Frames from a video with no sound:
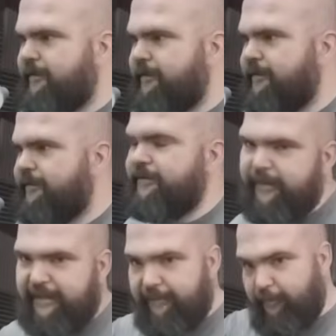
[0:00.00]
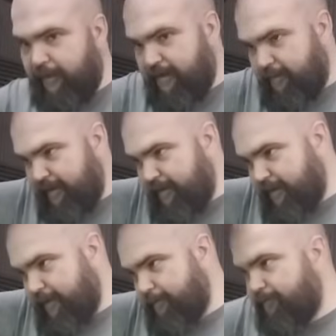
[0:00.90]
there's going to be different ways to beat the
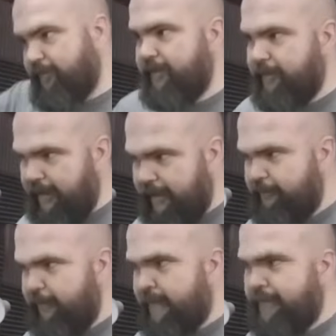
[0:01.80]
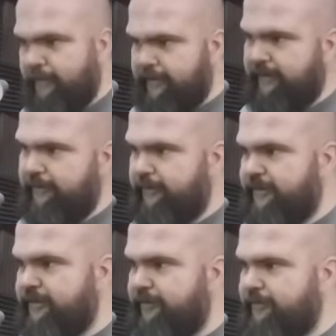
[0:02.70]
game. The main way is going to be, of
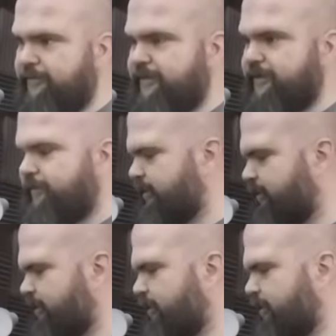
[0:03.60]
course, going through the story,